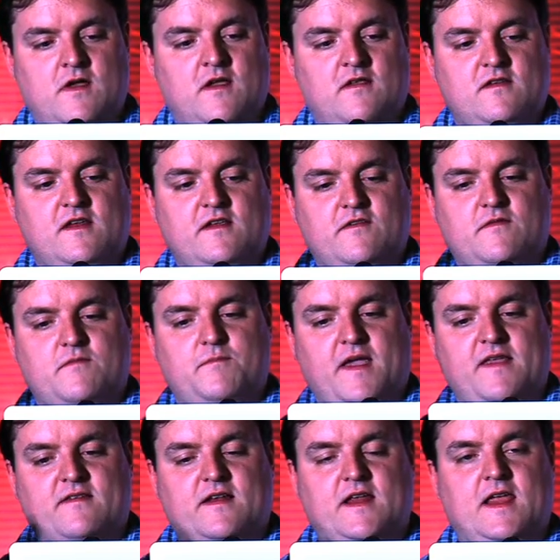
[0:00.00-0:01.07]
So this
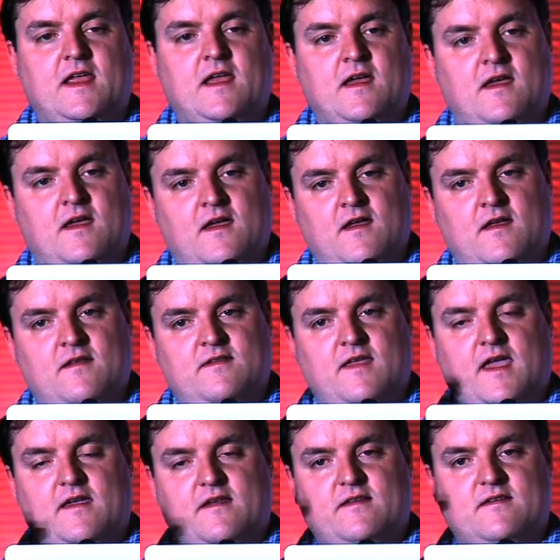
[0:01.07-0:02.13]
basically
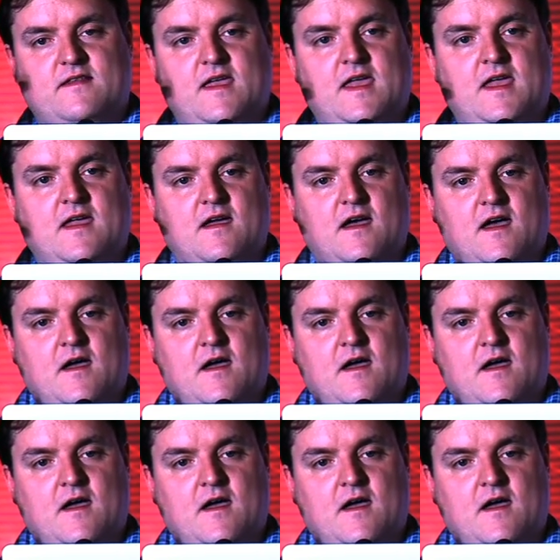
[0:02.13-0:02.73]
takes the